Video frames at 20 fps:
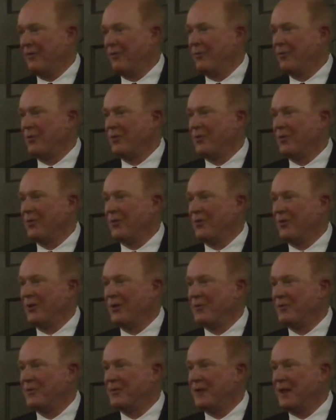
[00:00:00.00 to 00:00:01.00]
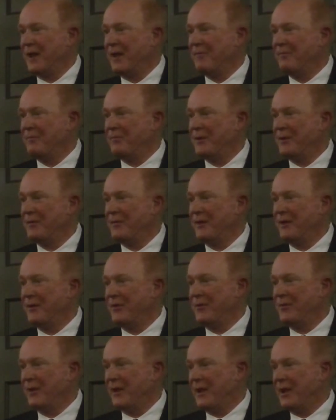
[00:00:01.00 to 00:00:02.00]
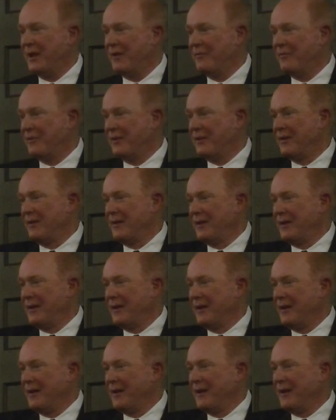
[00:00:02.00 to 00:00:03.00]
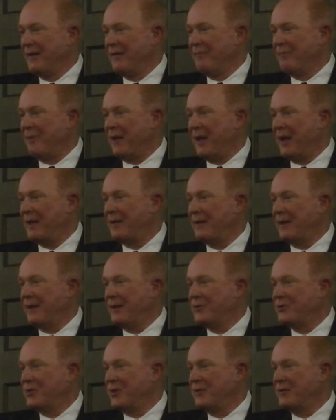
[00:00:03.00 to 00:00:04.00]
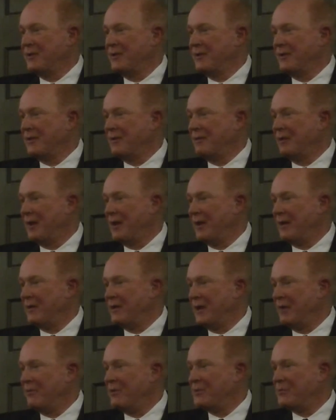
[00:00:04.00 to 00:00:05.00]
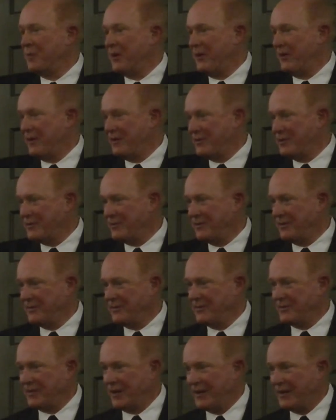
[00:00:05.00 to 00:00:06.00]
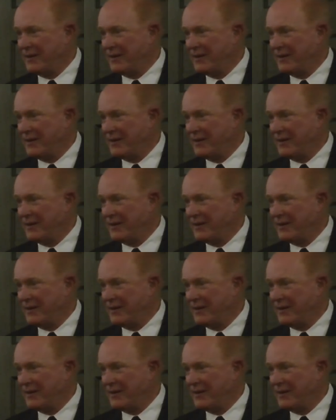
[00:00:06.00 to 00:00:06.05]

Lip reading: We'll go along with that, but they do have Pat and Jay Dillon, Debbie's parents.